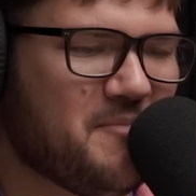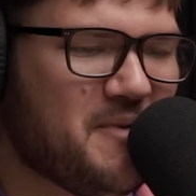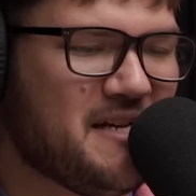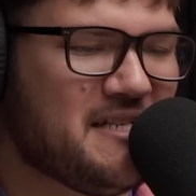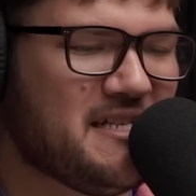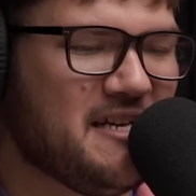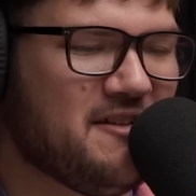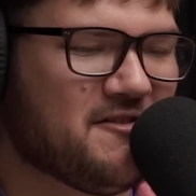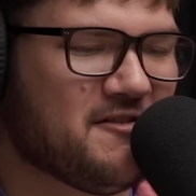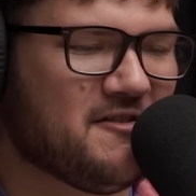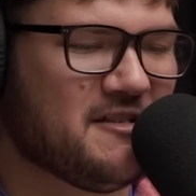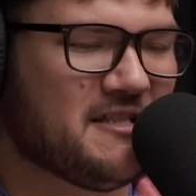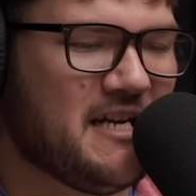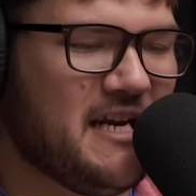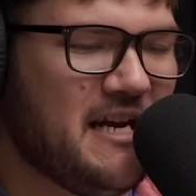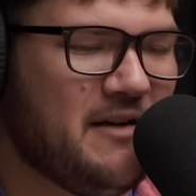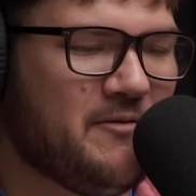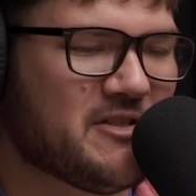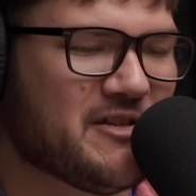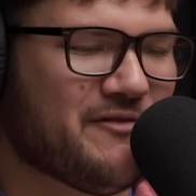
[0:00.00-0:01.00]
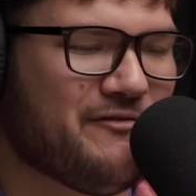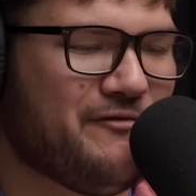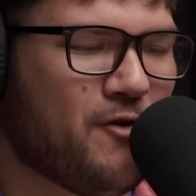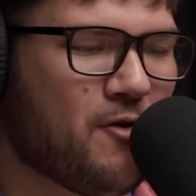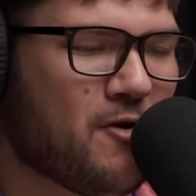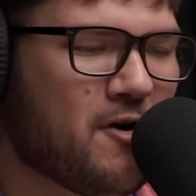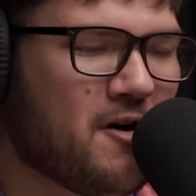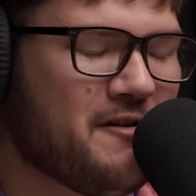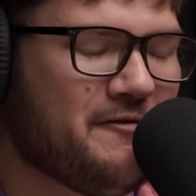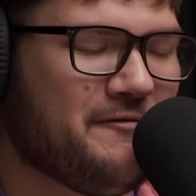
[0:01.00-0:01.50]
BT-13 was a
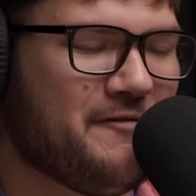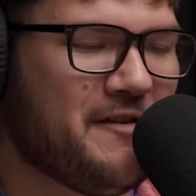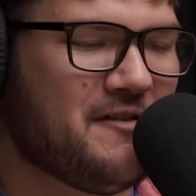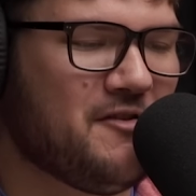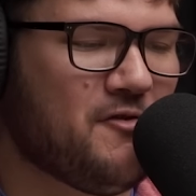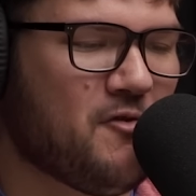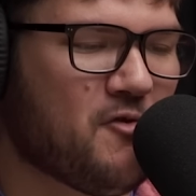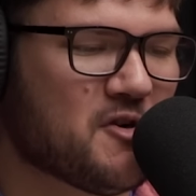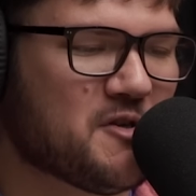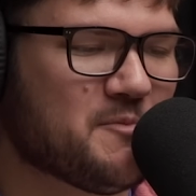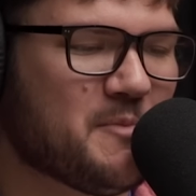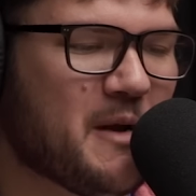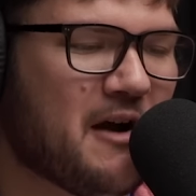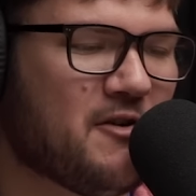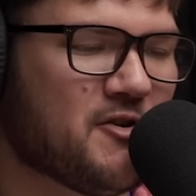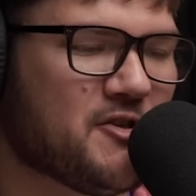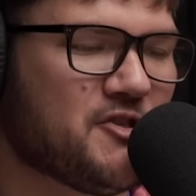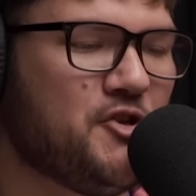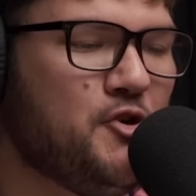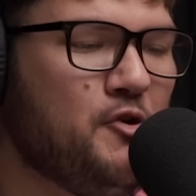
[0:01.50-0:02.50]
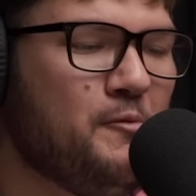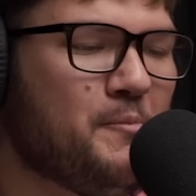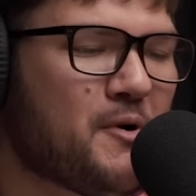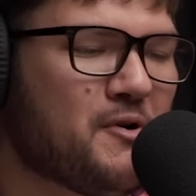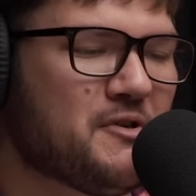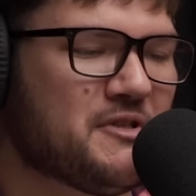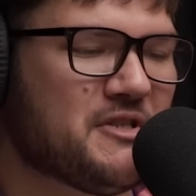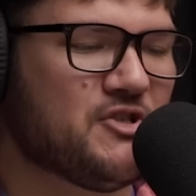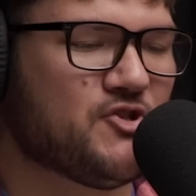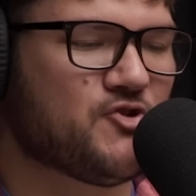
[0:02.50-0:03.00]
450 horsepower,
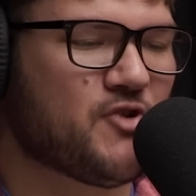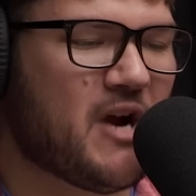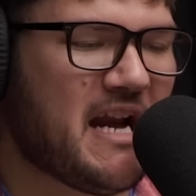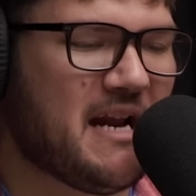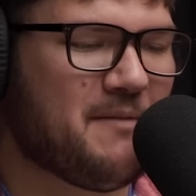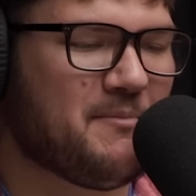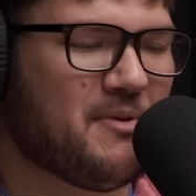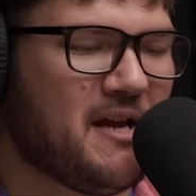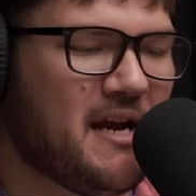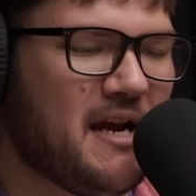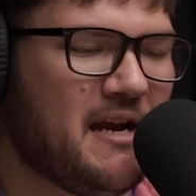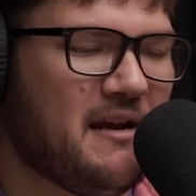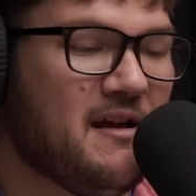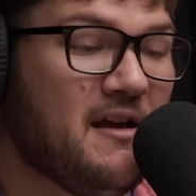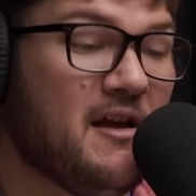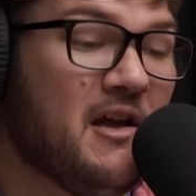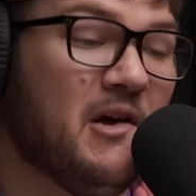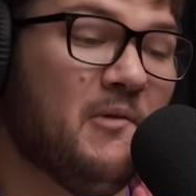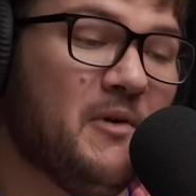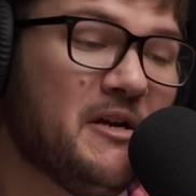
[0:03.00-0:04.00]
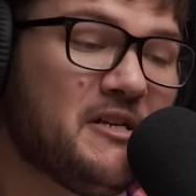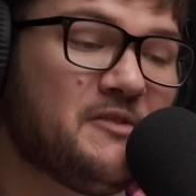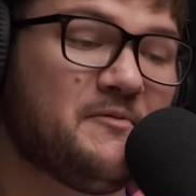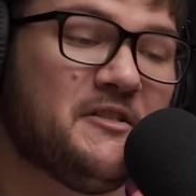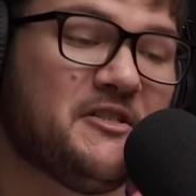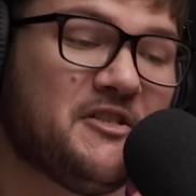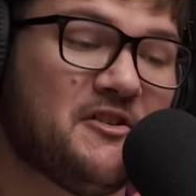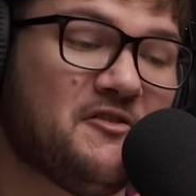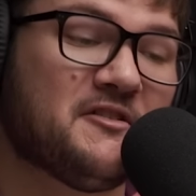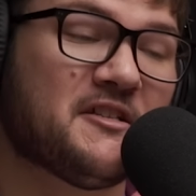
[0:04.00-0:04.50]
2-person training plane, which
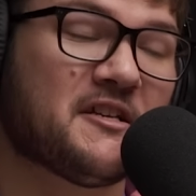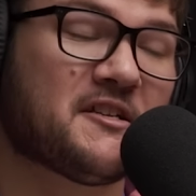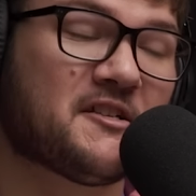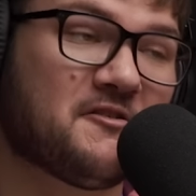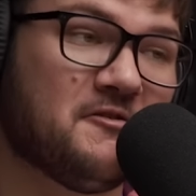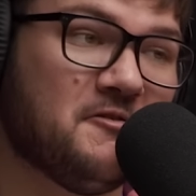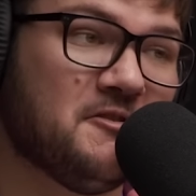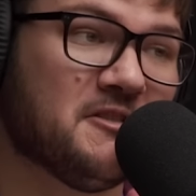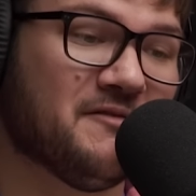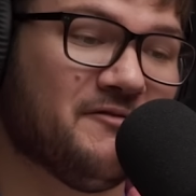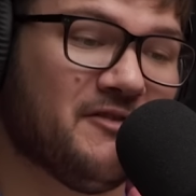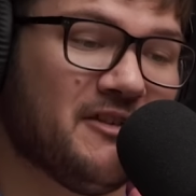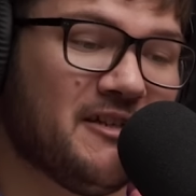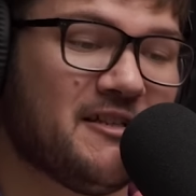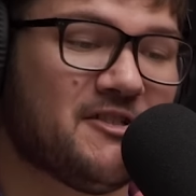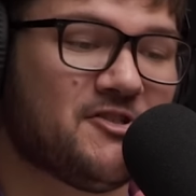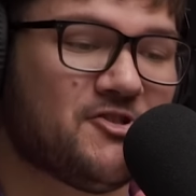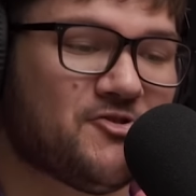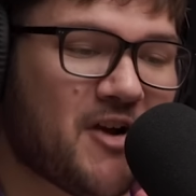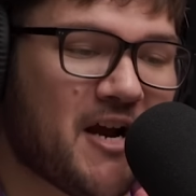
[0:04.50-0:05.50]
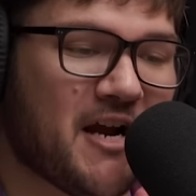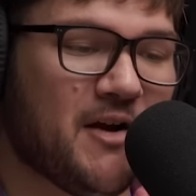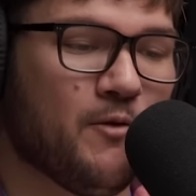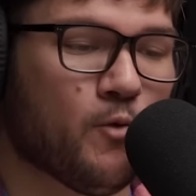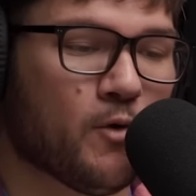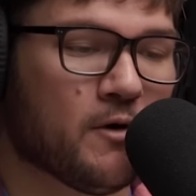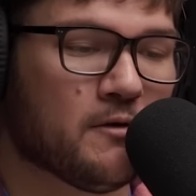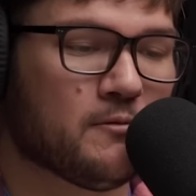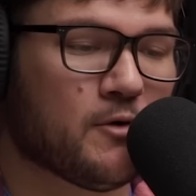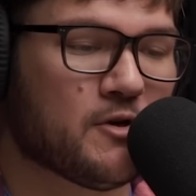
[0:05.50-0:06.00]
was used exclusively to train
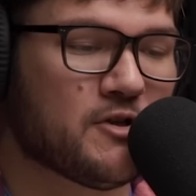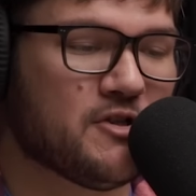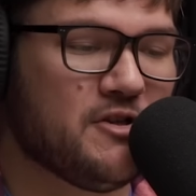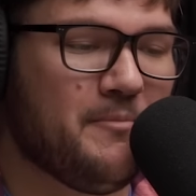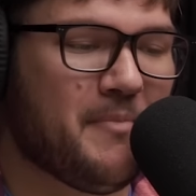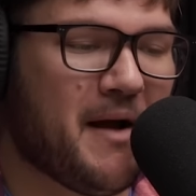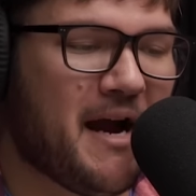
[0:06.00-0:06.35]
World War II